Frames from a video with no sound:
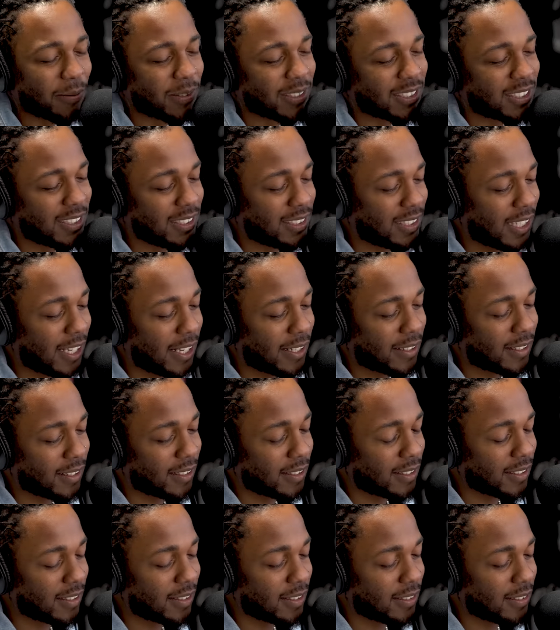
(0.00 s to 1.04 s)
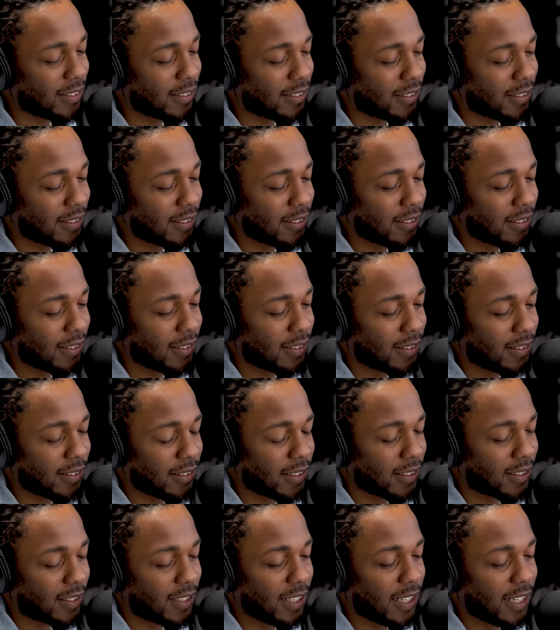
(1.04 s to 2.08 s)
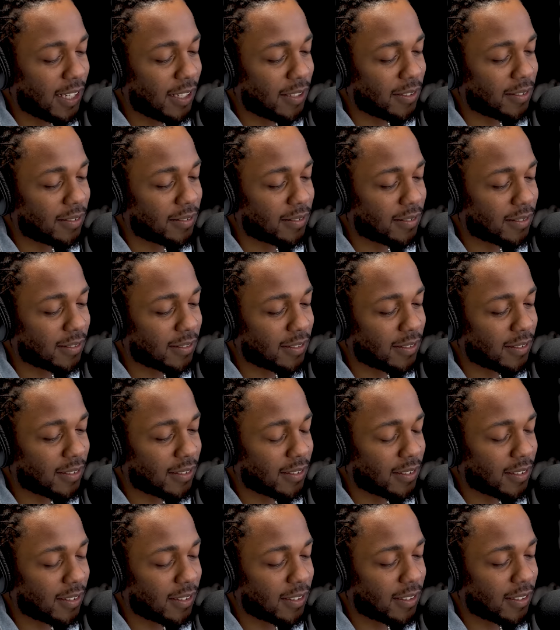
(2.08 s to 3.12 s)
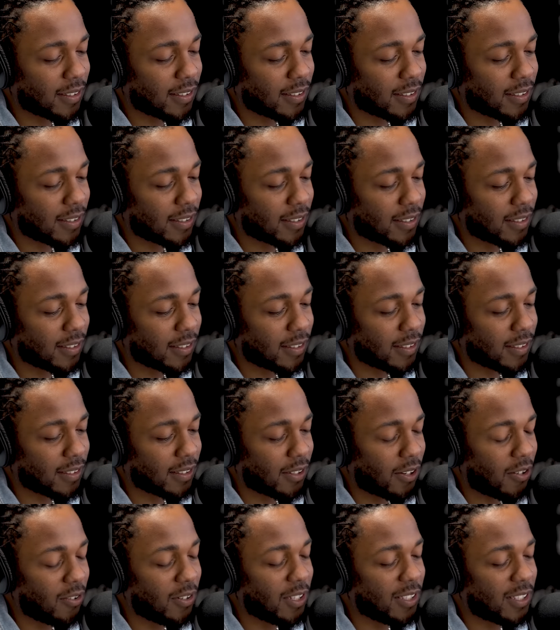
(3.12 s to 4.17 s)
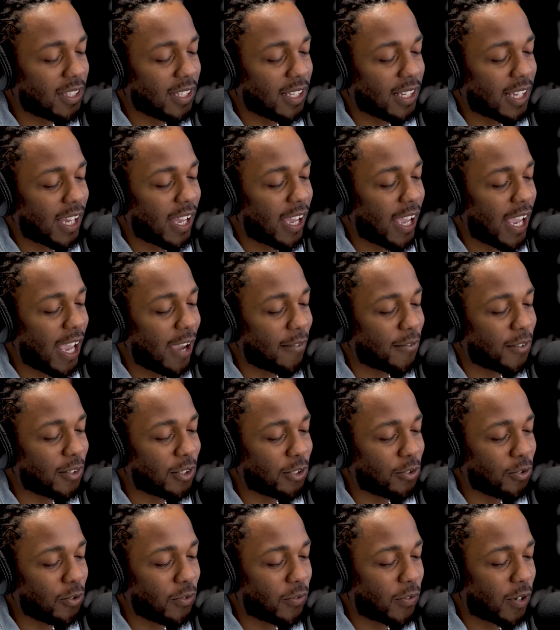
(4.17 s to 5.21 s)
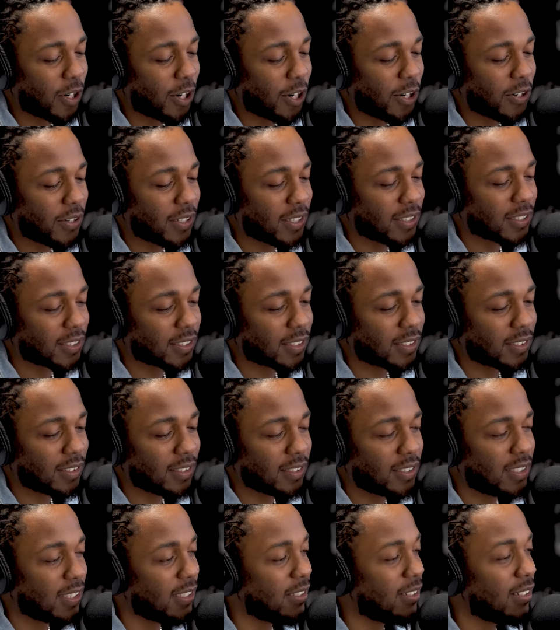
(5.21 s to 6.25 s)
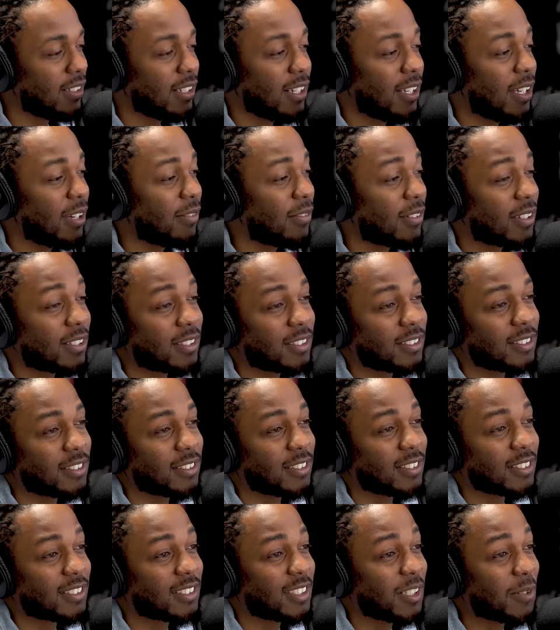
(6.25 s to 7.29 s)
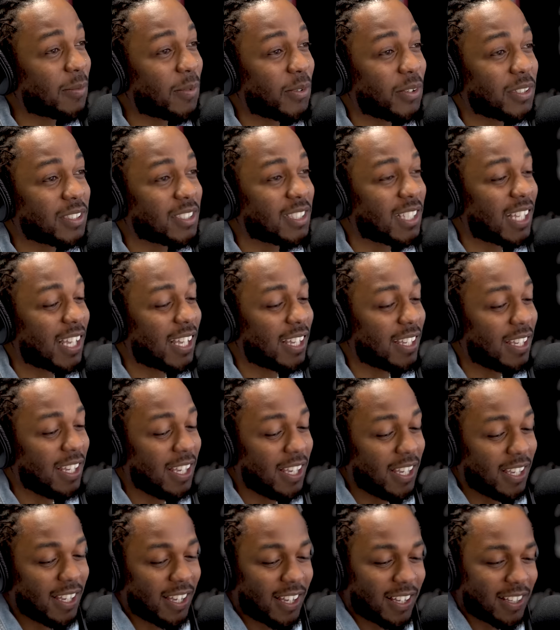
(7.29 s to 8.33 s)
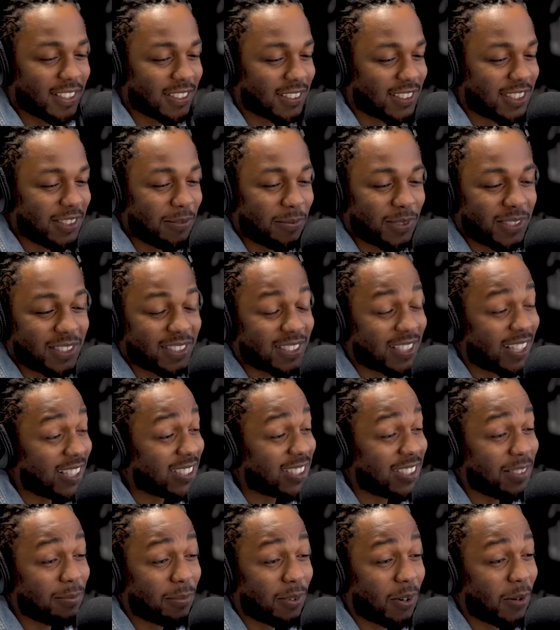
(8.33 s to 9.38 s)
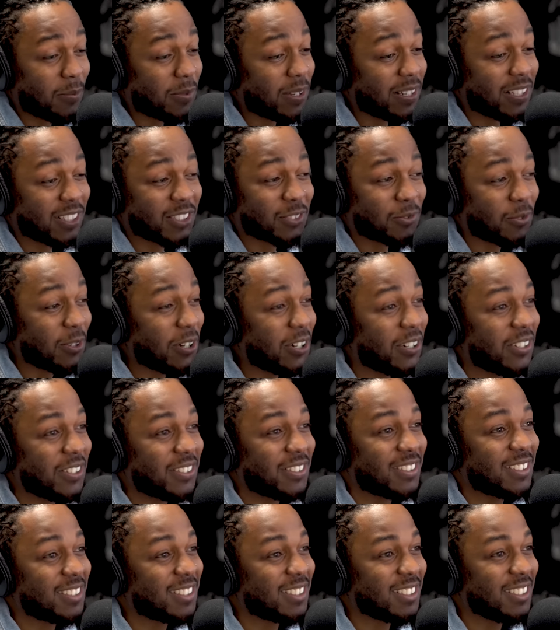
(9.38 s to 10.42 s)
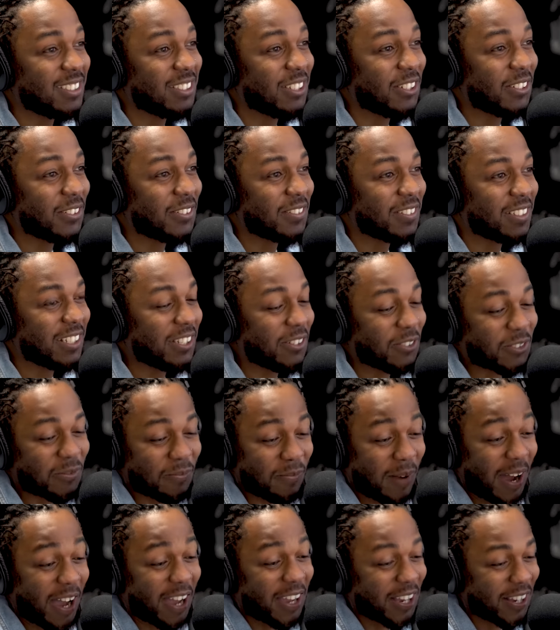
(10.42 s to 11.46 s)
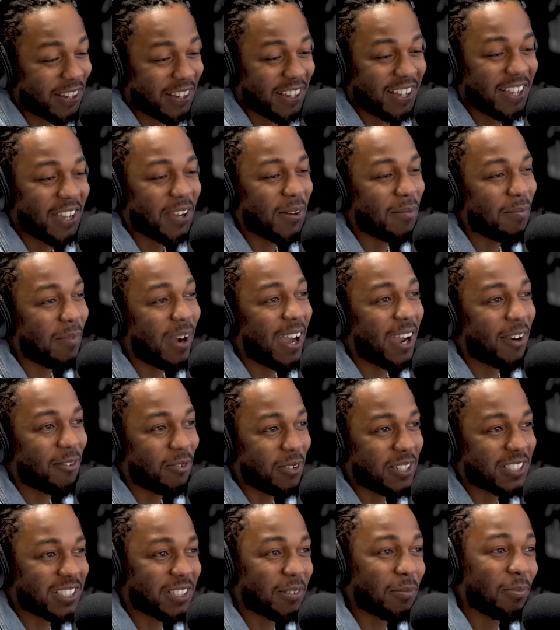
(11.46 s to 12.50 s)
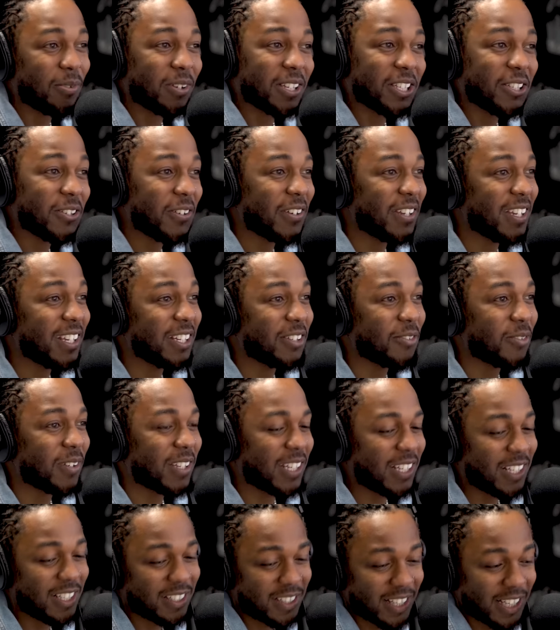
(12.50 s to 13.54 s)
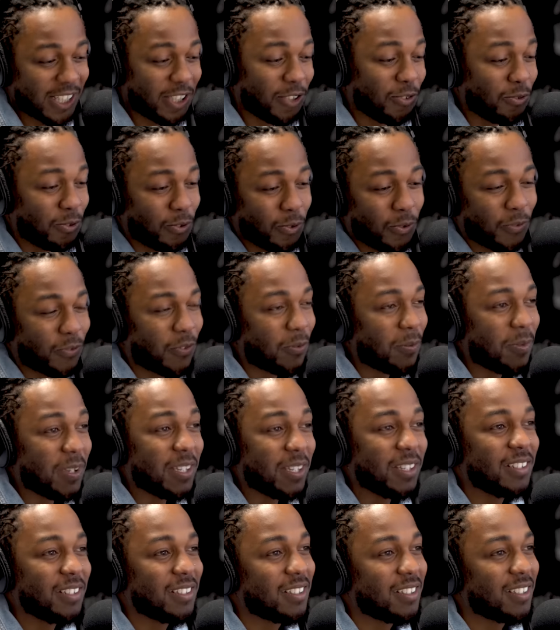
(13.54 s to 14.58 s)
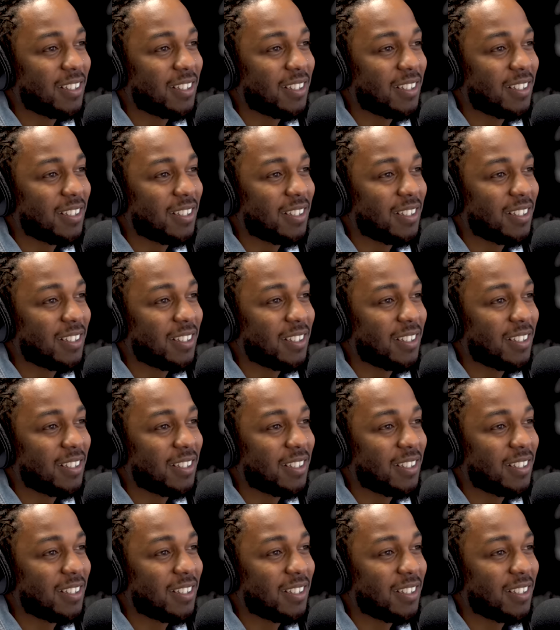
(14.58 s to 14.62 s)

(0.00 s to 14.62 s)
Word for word: mean, she said the thing. Only thing I have to do for her is continue to love her. Simple as that. She said she brought me in this world. You know, it was my reason to bring you here anyway. Anything you do for me